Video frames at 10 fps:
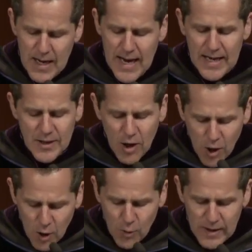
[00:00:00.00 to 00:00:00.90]
"And
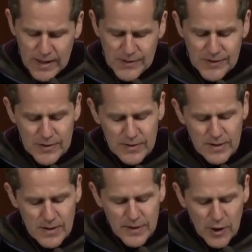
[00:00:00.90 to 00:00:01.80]
always
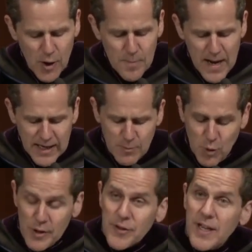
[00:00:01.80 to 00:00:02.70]
there are many
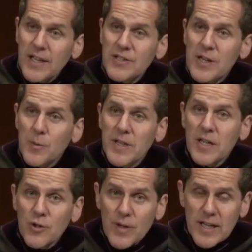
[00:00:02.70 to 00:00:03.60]
more things that we
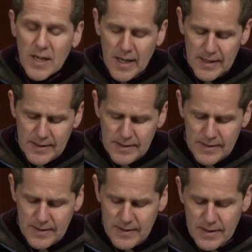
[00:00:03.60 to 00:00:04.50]
agree on
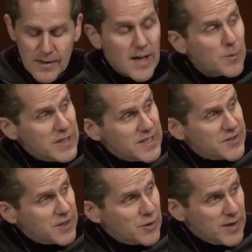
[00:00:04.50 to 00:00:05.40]
than we
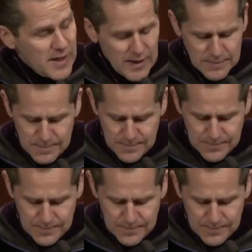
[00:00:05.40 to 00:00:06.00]
disagree on."